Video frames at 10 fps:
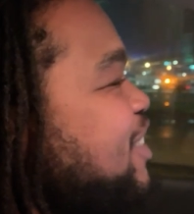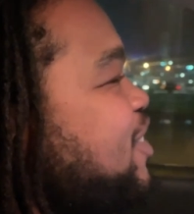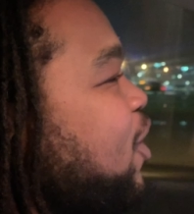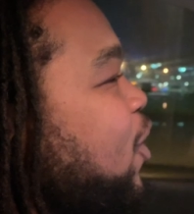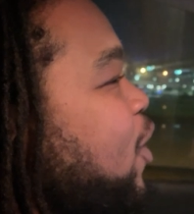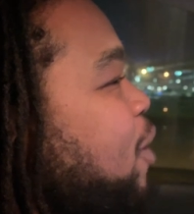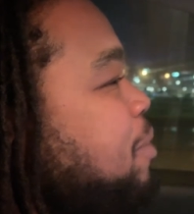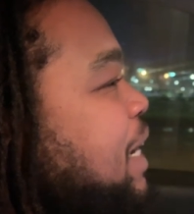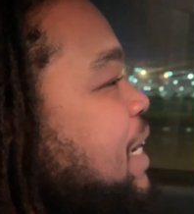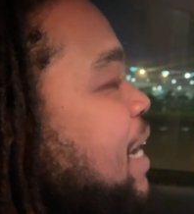so, I
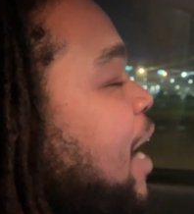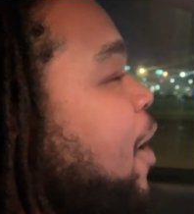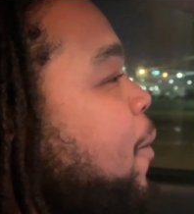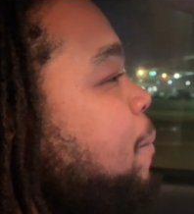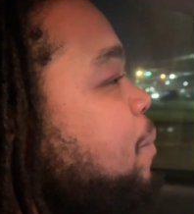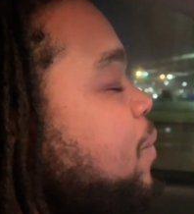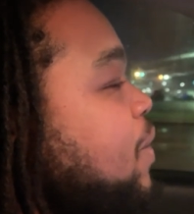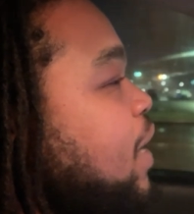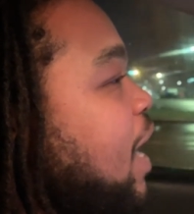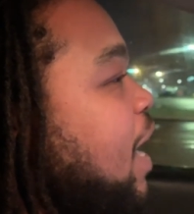mean, now
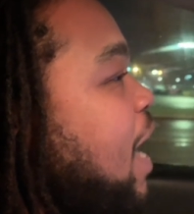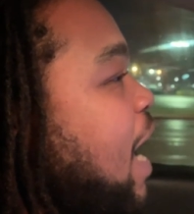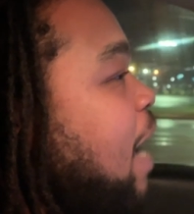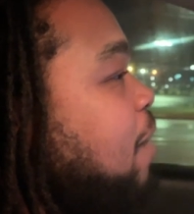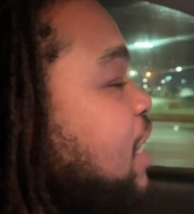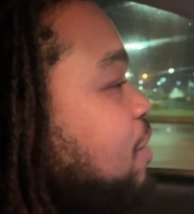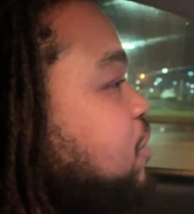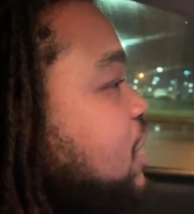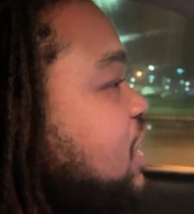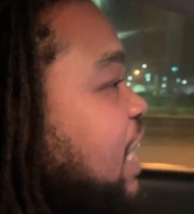I've
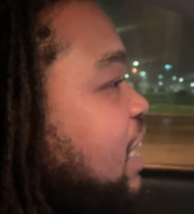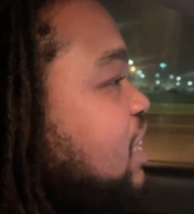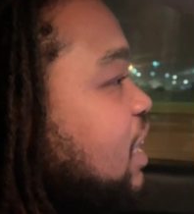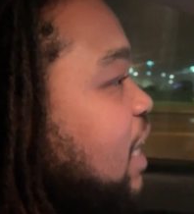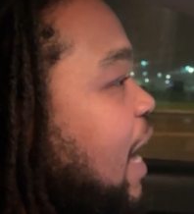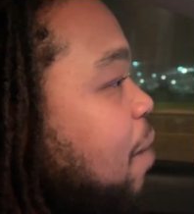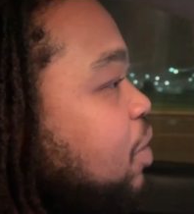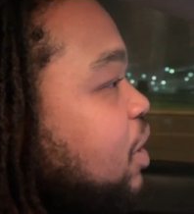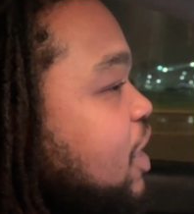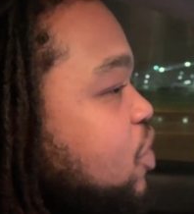definitely changed a lot
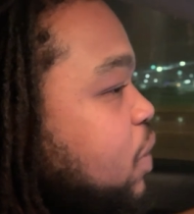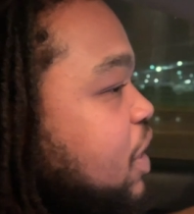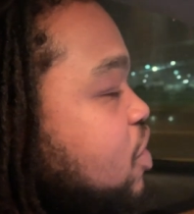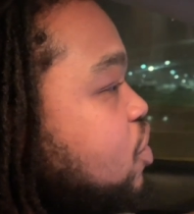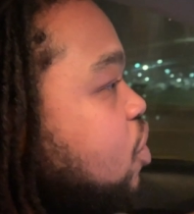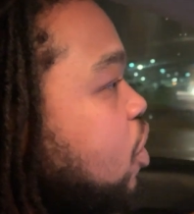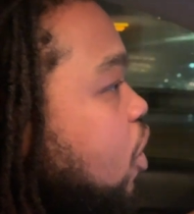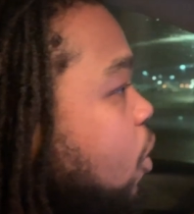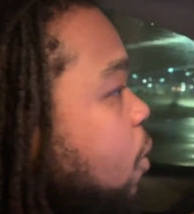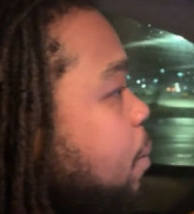because with this
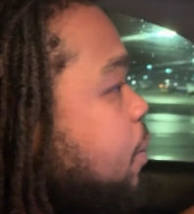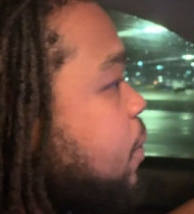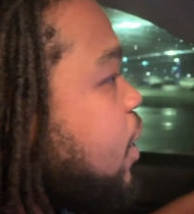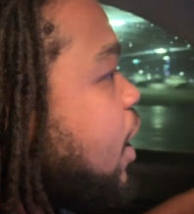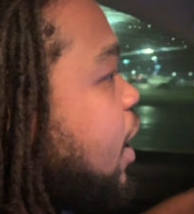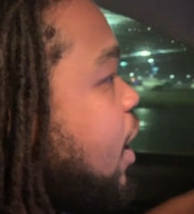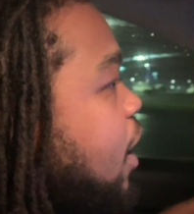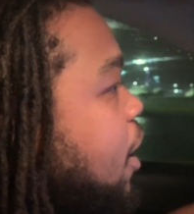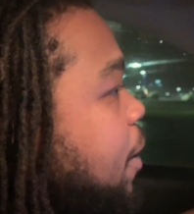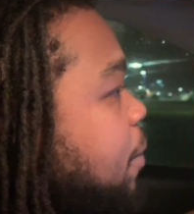girl,
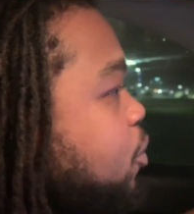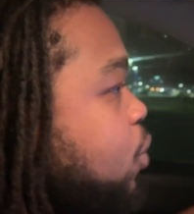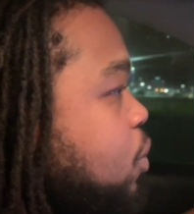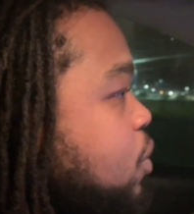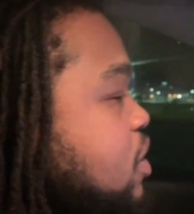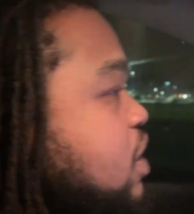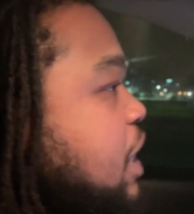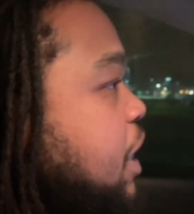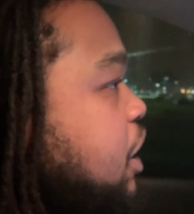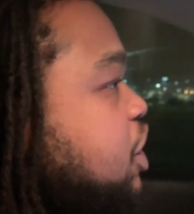um, we were
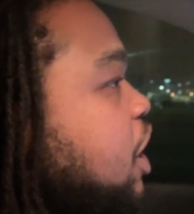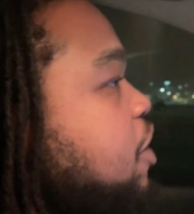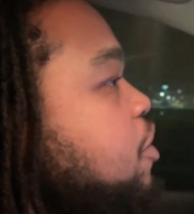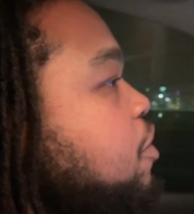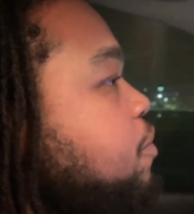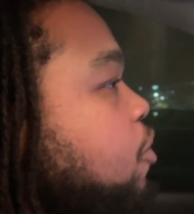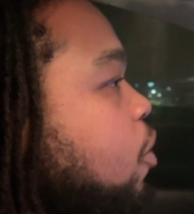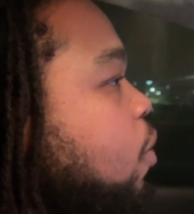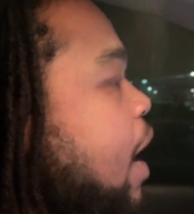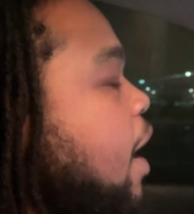seeing each other
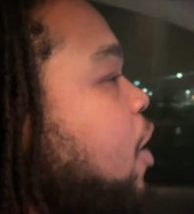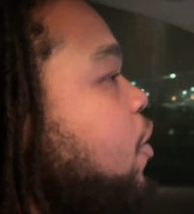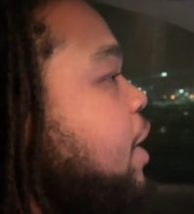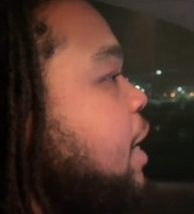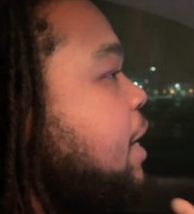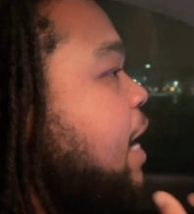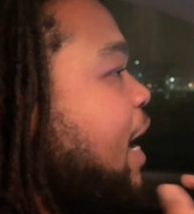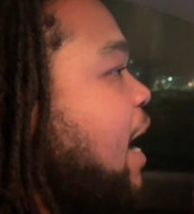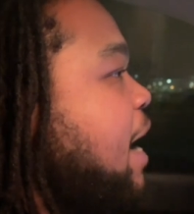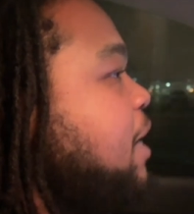for a while and I
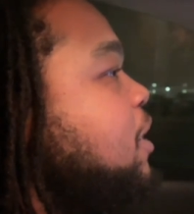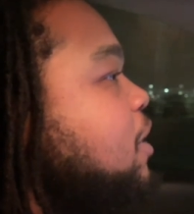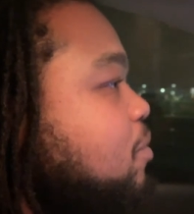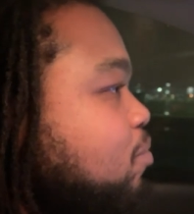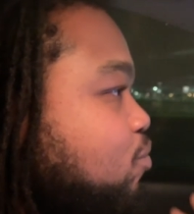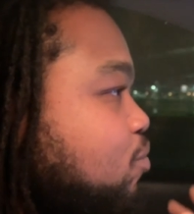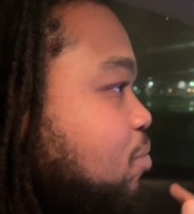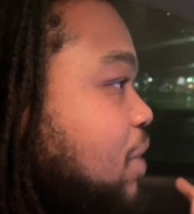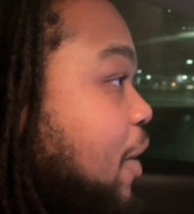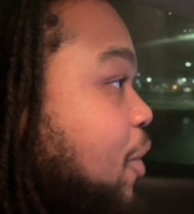kind of
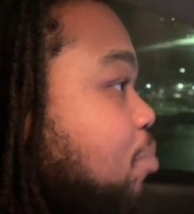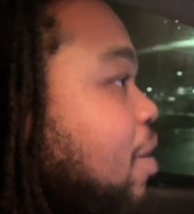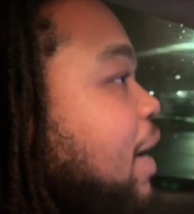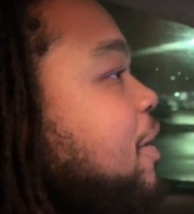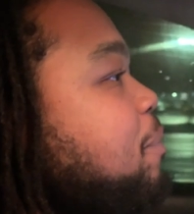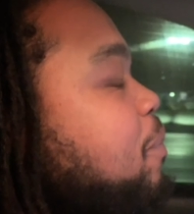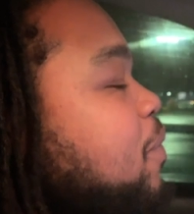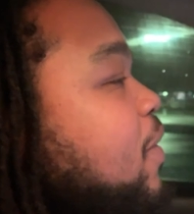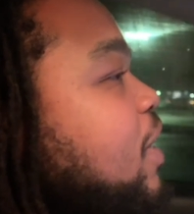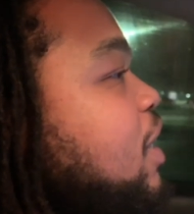got her pregnant.
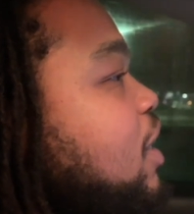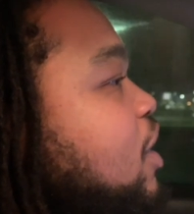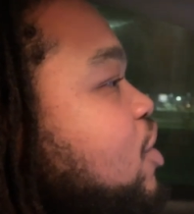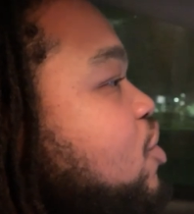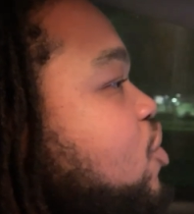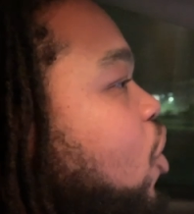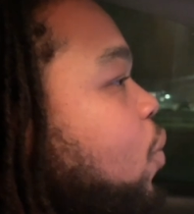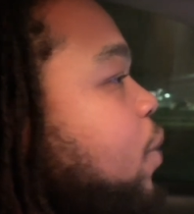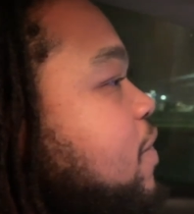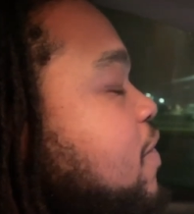
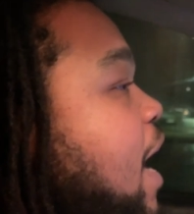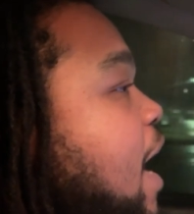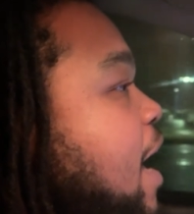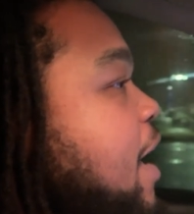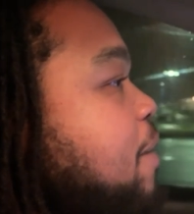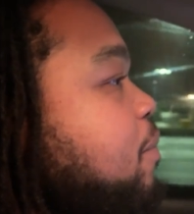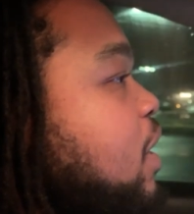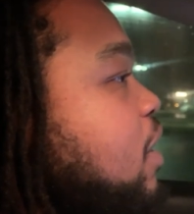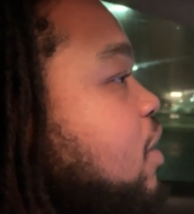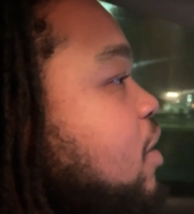So with that, how
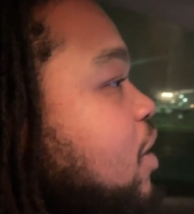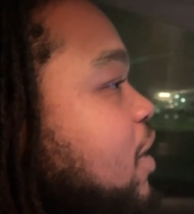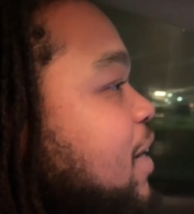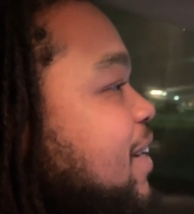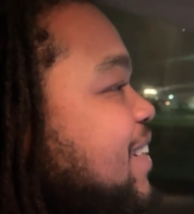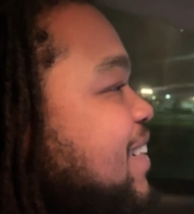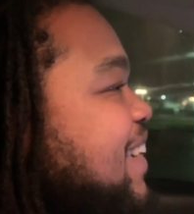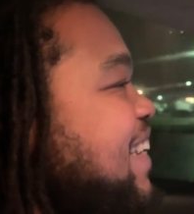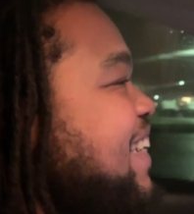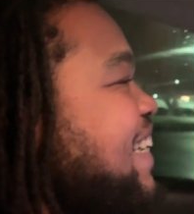do you kind of get her
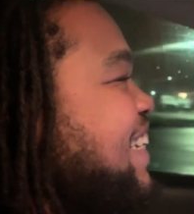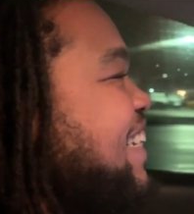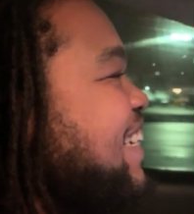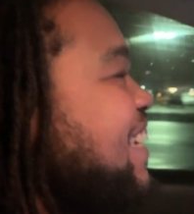pregnant?